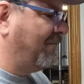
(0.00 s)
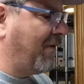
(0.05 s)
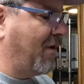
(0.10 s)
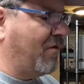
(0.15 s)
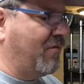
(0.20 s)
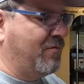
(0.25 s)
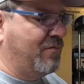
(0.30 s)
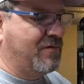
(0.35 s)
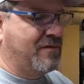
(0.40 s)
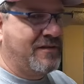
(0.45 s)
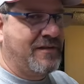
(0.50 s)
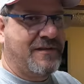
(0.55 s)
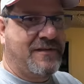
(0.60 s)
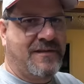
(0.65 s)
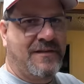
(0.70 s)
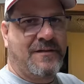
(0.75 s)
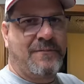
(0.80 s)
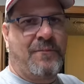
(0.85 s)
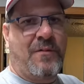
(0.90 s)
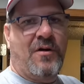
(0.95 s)
Bose.
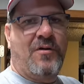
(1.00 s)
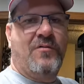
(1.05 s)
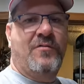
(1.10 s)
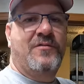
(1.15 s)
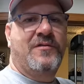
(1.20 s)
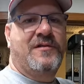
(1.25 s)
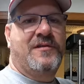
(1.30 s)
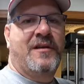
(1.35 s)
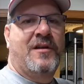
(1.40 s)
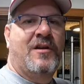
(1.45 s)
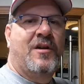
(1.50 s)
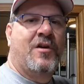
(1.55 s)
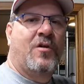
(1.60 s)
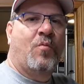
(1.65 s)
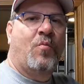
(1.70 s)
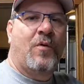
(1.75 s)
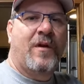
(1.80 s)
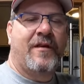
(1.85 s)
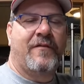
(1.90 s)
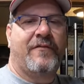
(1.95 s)
This is Bose.
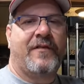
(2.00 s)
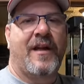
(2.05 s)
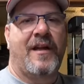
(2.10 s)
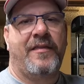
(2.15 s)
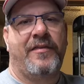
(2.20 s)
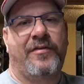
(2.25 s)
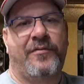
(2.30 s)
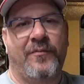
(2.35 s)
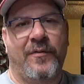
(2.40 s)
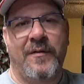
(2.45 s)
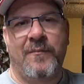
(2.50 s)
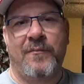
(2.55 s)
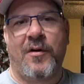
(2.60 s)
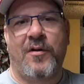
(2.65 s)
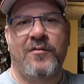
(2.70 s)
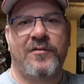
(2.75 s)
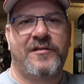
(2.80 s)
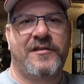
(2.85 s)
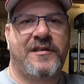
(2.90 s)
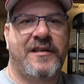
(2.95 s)
We have gotten three
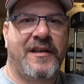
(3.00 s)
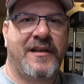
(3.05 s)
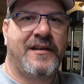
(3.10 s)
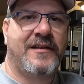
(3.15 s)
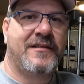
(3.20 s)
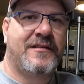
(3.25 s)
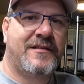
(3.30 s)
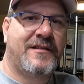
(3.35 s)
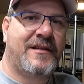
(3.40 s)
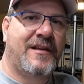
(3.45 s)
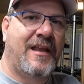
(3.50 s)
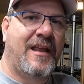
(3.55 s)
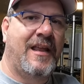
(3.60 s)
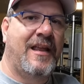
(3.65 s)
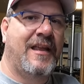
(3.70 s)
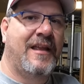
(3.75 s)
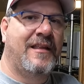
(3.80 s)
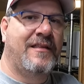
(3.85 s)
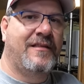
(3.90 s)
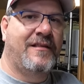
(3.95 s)
Bose things
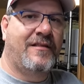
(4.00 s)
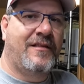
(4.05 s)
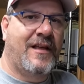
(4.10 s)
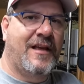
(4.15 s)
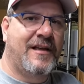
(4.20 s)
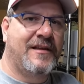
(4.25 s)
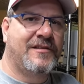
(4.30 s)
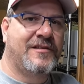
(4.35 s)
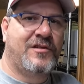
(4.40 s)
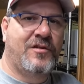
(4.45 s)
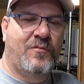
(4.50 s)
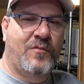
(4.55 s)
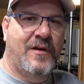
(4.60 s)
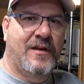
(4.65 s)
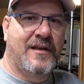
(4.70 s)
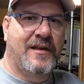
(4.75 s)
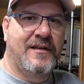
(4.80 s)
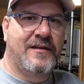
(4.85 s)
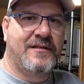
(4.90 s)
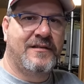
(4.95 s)
in the last two
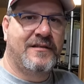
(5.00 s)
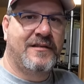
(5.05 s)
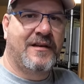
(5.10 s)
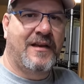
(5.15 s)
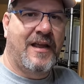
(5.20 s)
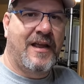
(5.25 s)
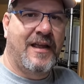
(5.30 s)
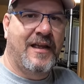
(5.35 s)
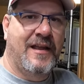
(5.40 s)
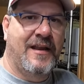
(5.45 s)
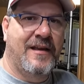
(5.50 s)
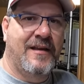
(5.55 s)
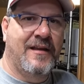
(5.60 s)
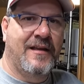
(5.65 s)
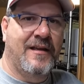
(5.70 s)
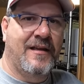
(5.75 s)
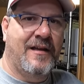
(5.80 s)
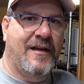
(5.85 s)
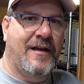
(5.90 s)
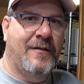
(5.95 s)
weekends,
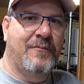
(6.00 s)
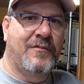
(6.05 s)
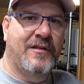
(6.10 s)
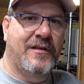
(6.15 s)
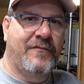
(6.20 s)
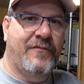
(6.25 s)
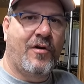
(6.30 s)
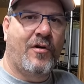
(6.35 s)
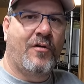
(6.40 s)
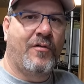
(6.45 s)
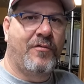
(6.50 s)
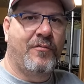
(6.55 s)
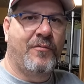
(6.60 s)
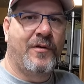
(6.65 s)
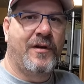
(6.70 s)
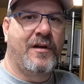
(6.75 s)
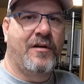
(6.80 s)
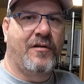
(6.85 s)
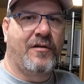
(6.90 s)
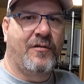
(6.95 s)
and I believe all
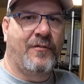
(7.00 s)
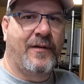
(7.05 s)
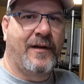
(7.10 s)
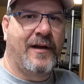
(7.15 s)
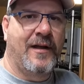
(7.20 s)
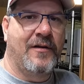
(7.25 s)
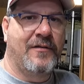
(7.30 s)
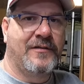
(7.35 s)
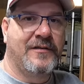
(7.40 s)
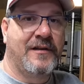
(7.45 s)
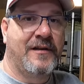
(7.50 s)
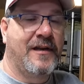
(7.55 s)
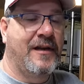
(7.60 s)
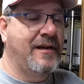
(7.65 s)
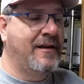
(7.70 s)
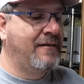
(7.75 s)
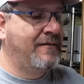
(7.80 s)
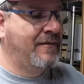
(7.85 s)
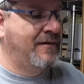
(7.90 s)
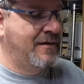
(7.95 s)
three are going out
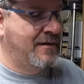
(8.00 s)
today.